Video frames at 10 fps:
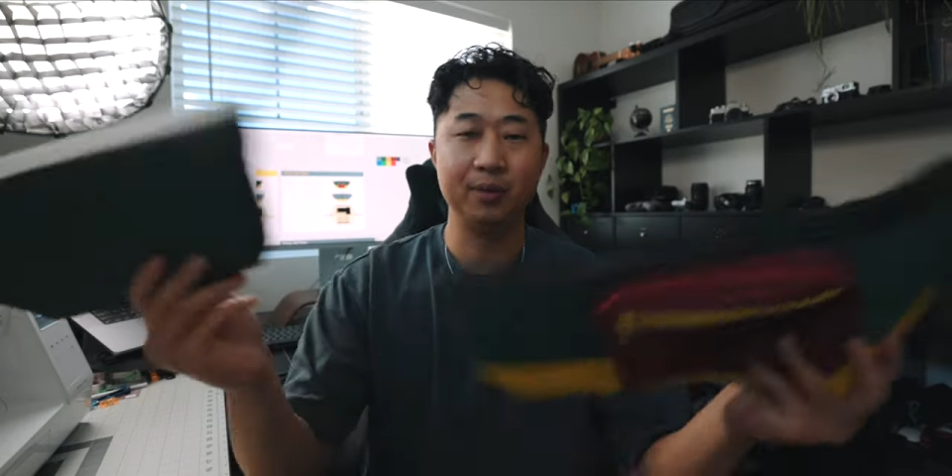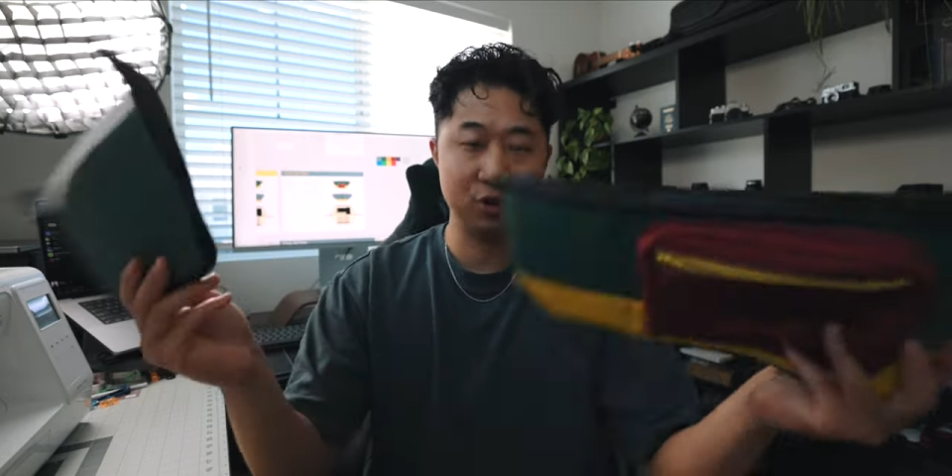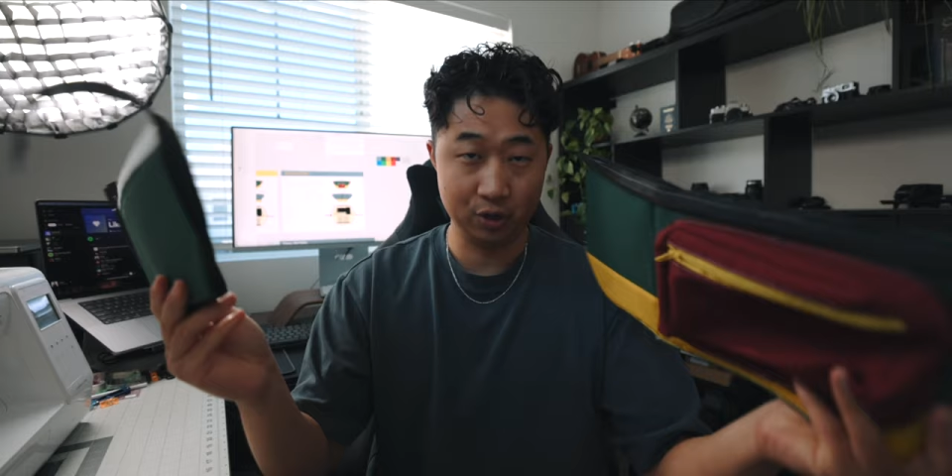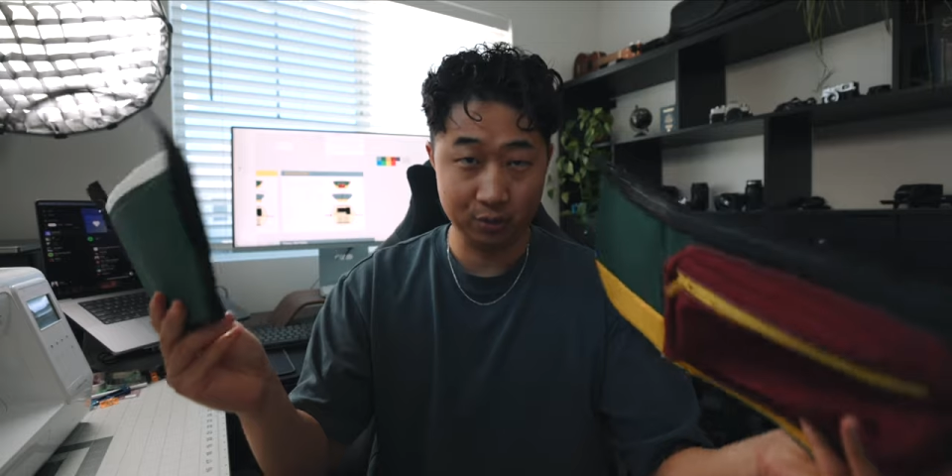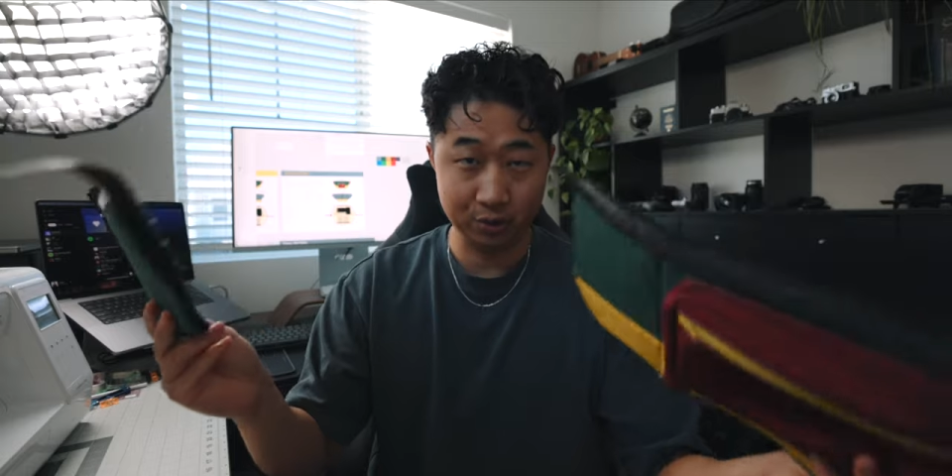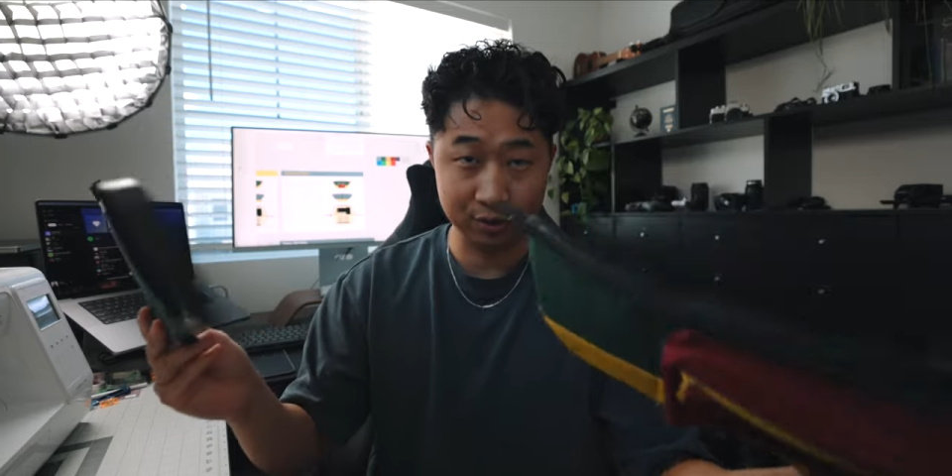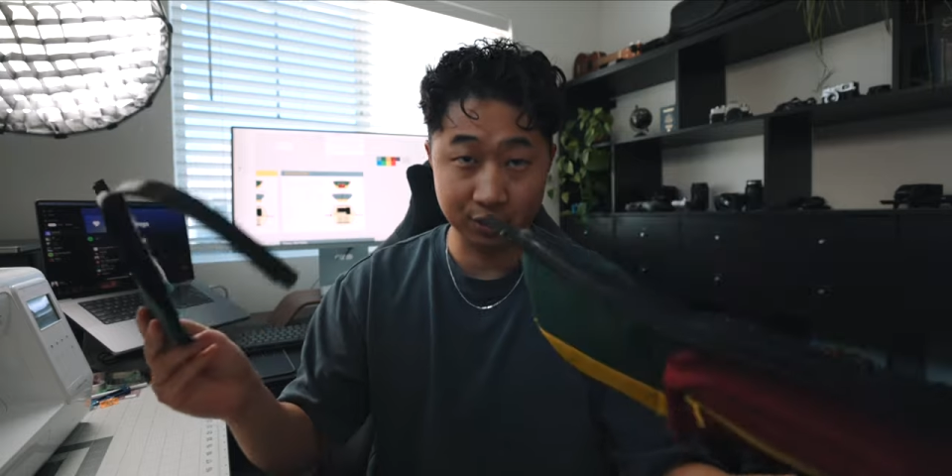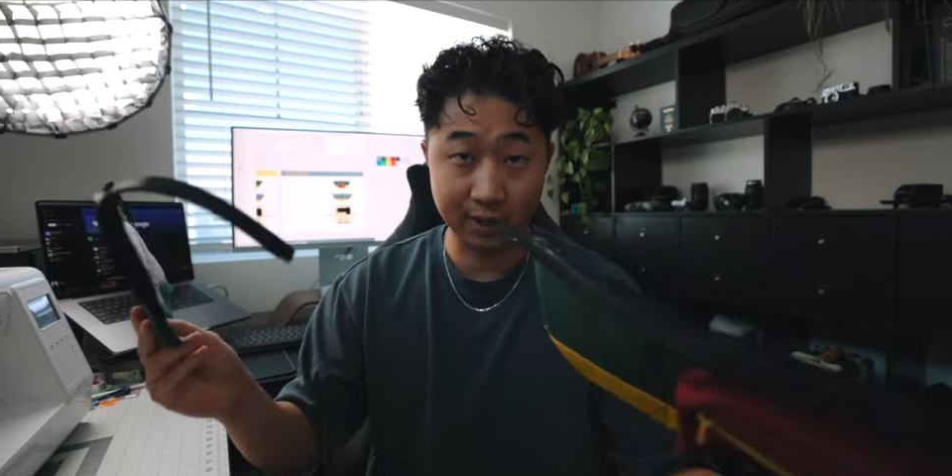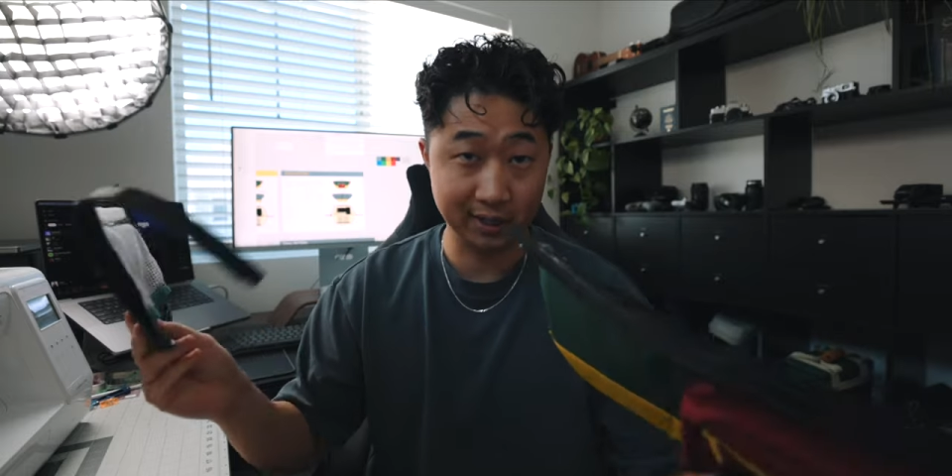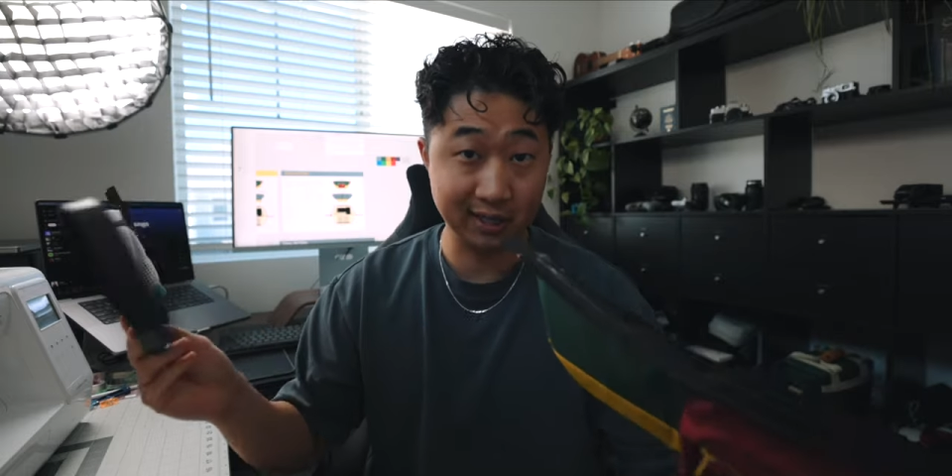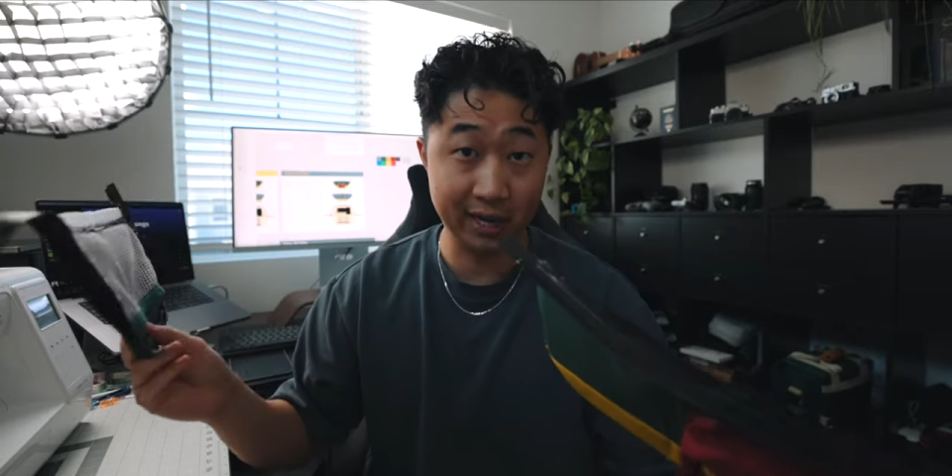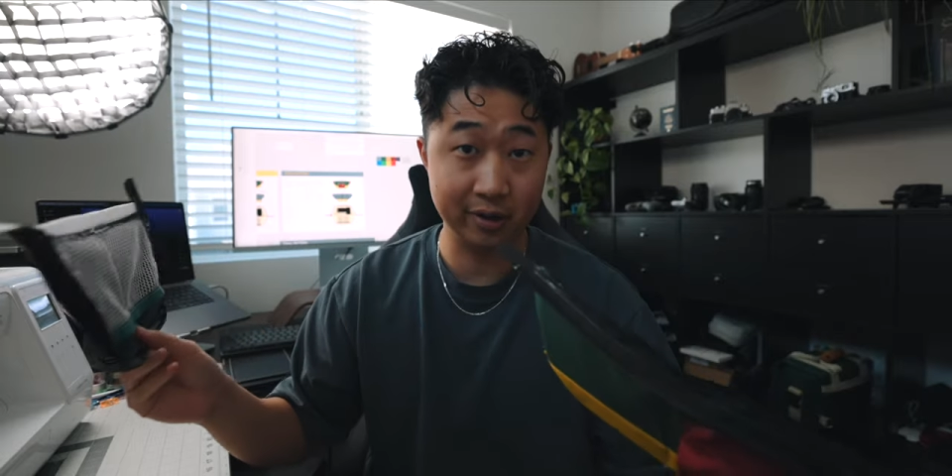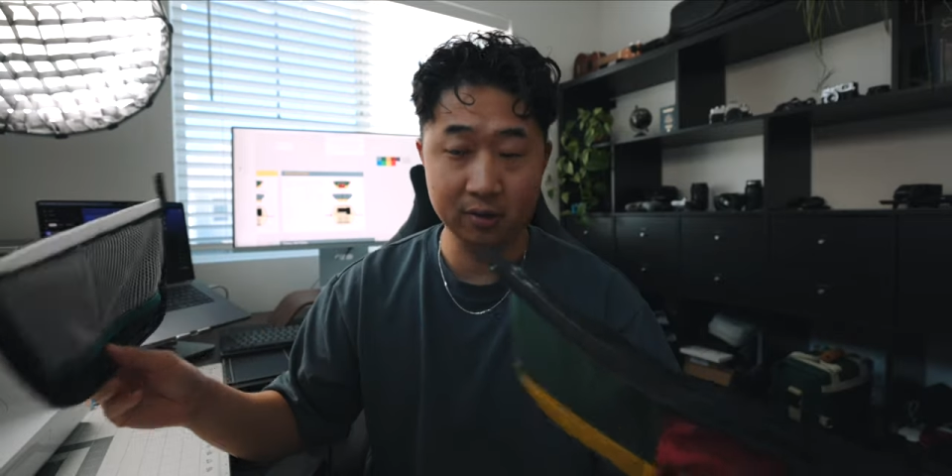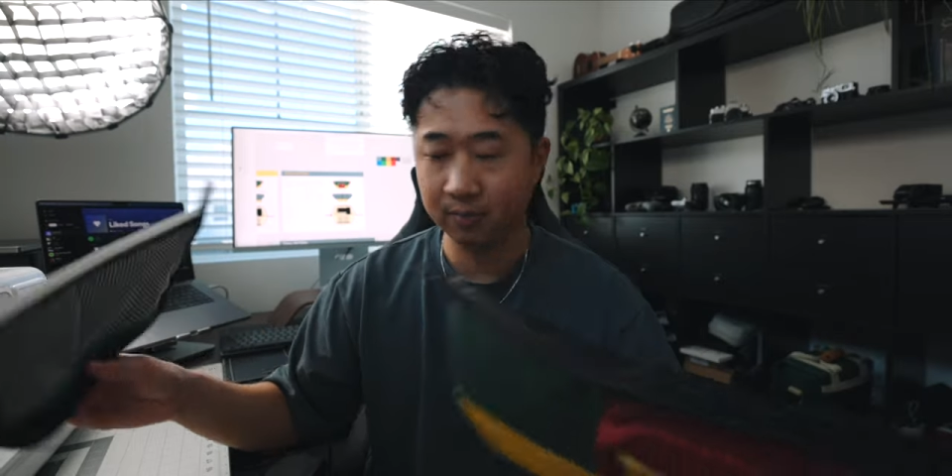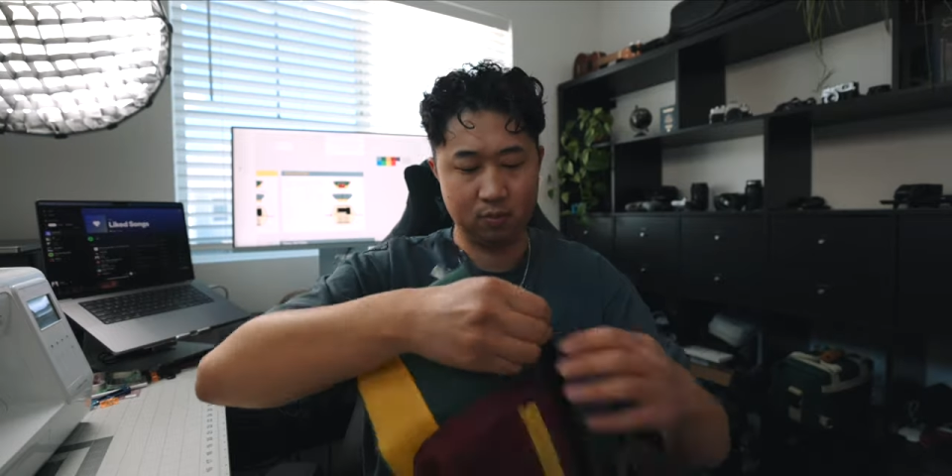me show you what those look like together.